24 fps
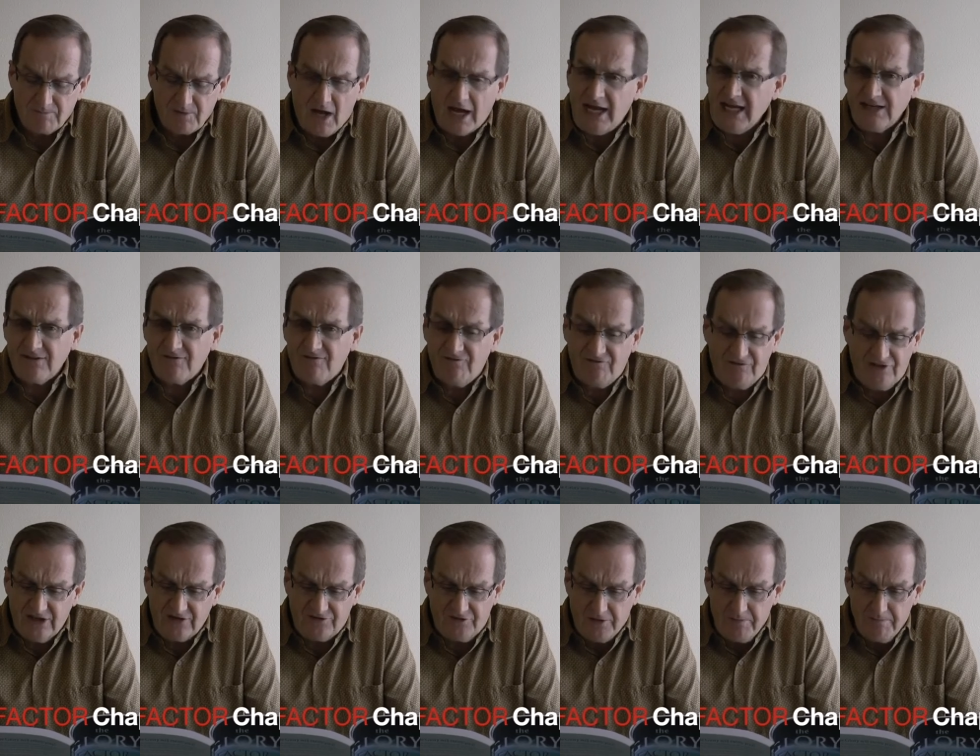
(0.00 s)
I had
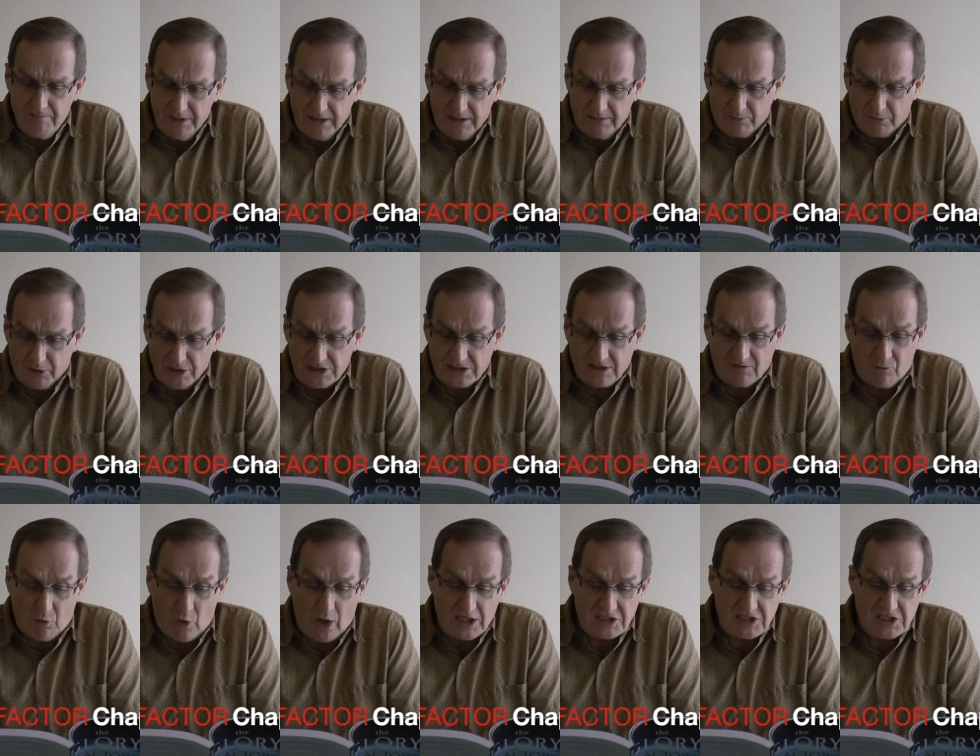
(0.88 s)
vivid memories
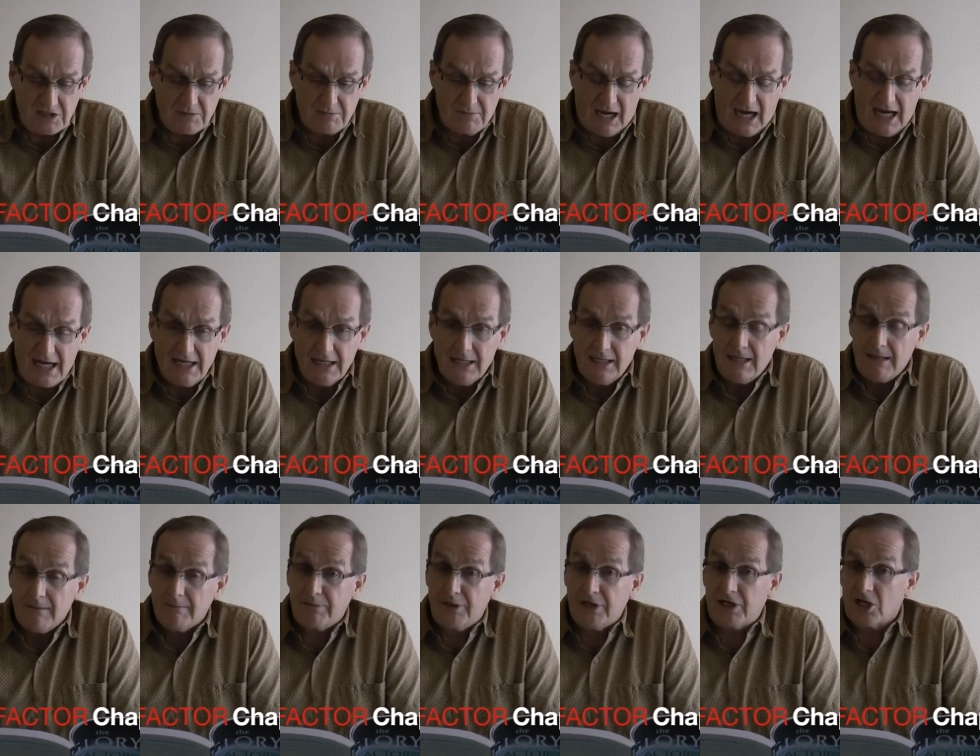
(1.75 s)
of watching my
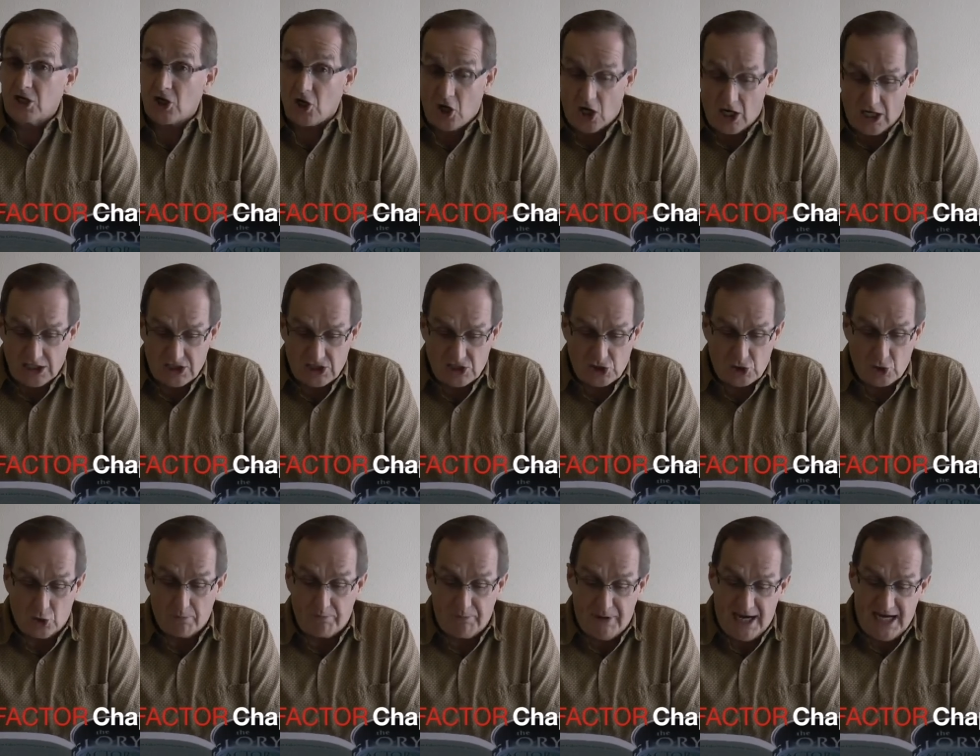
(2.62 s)

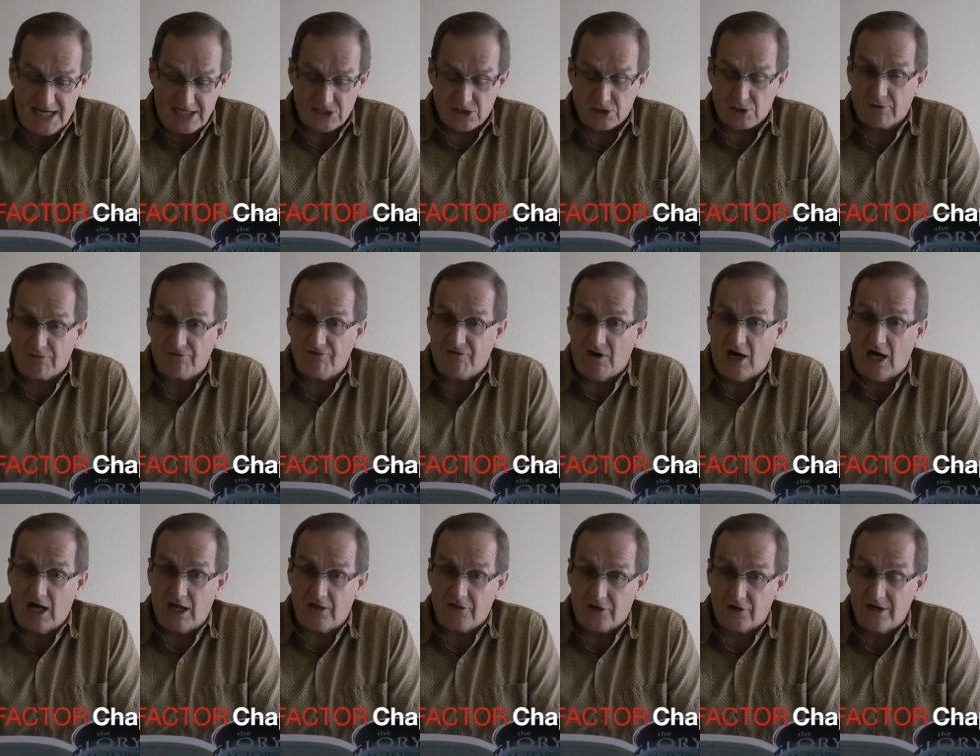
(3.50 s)
Pentecostal pastor
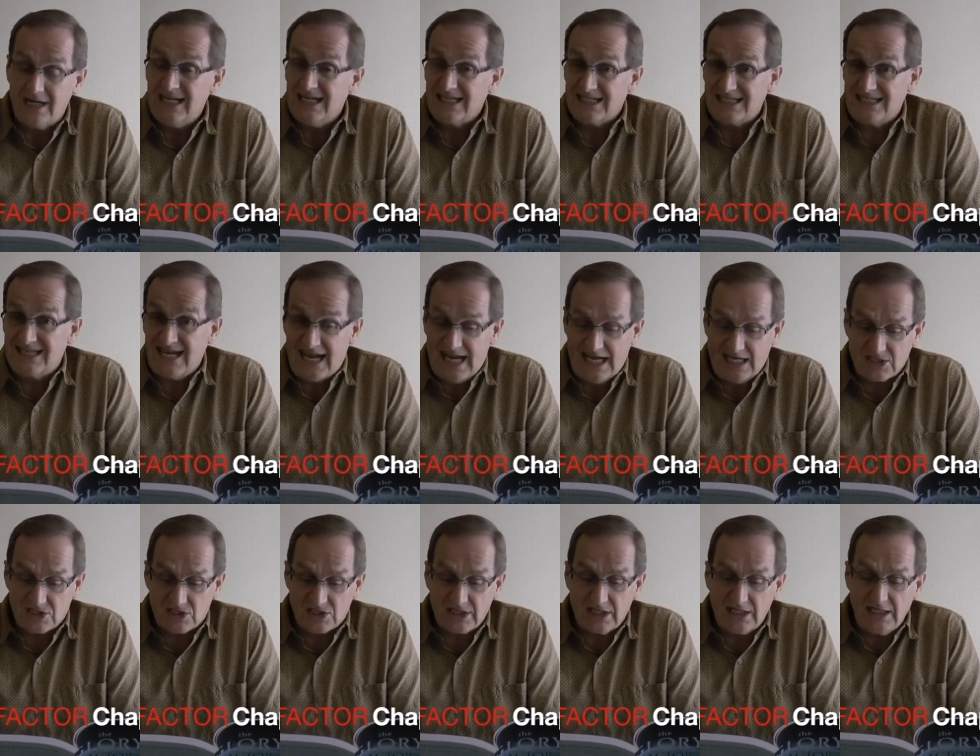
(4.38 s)
father
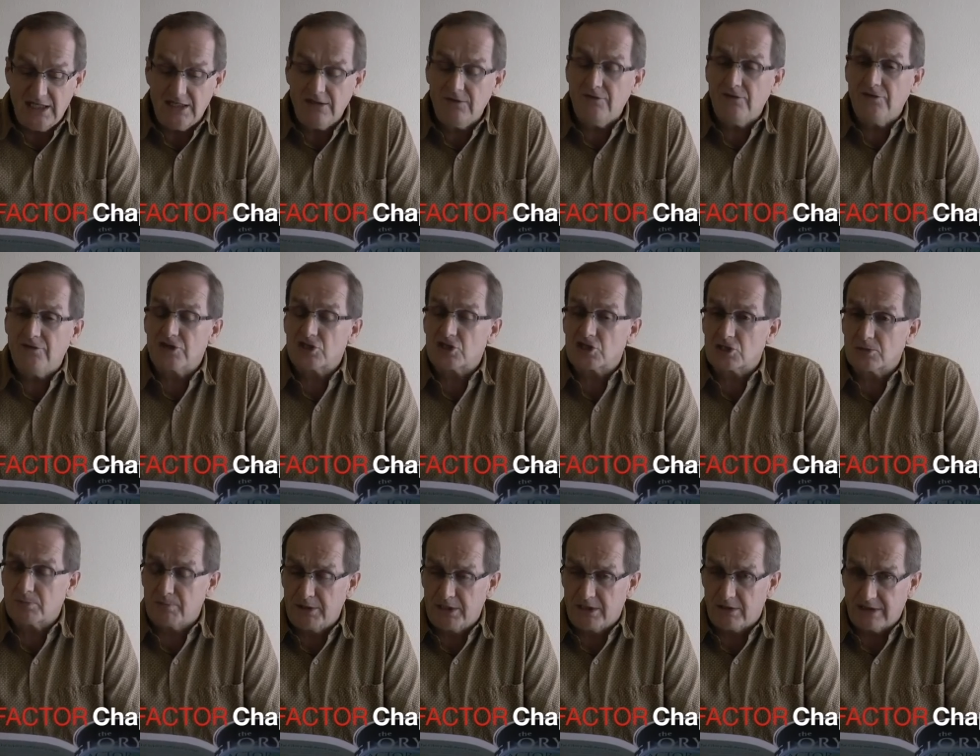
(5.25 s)
dance in the
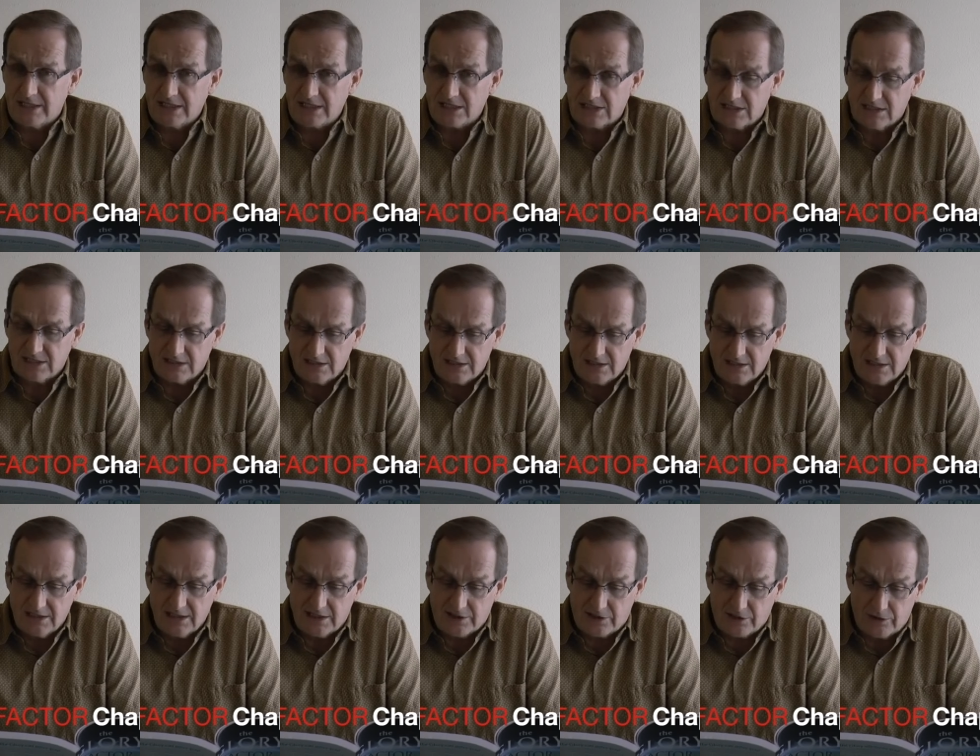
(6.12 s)
Spirit
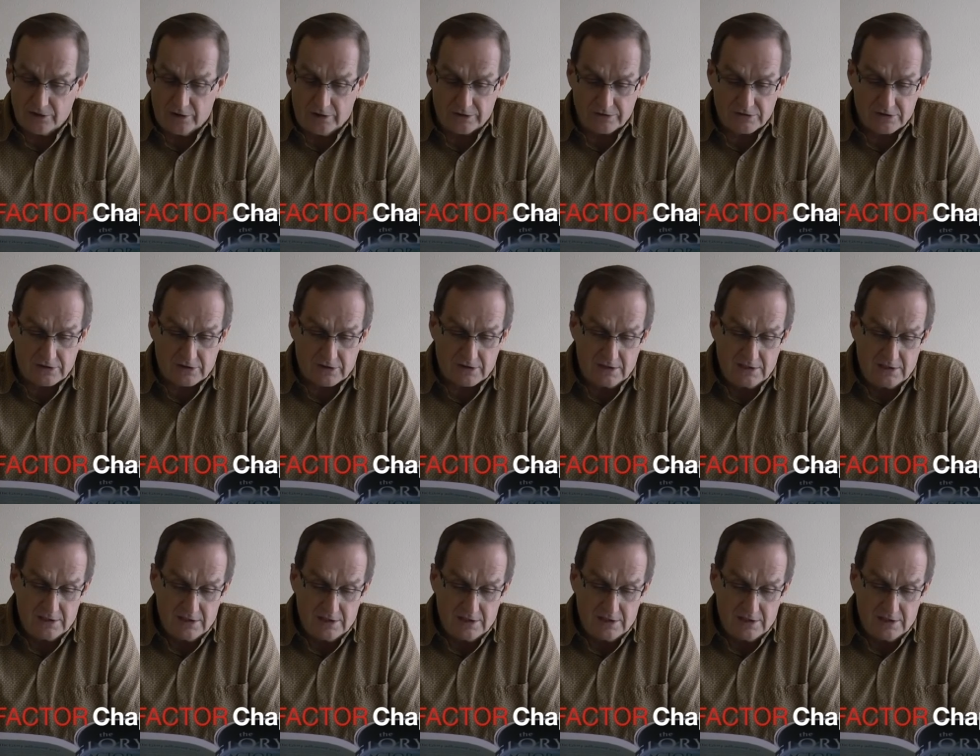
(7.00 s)
at an altar.